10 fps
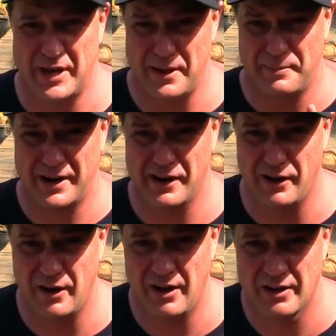Pit
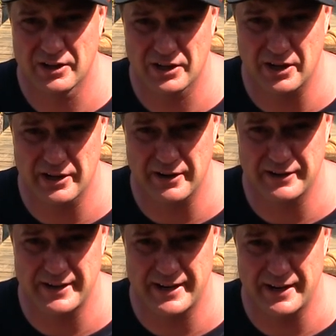Barrel Cooker
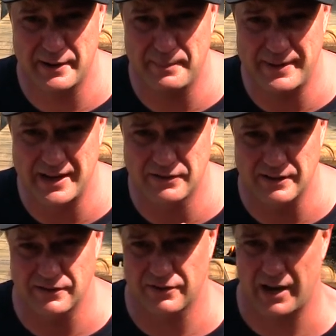did an
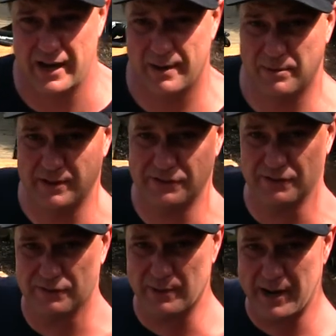amazing job, which
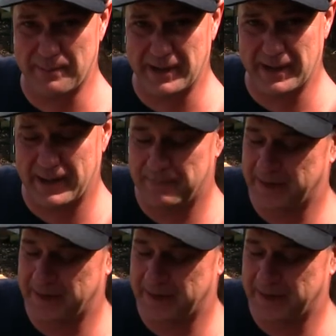is right behind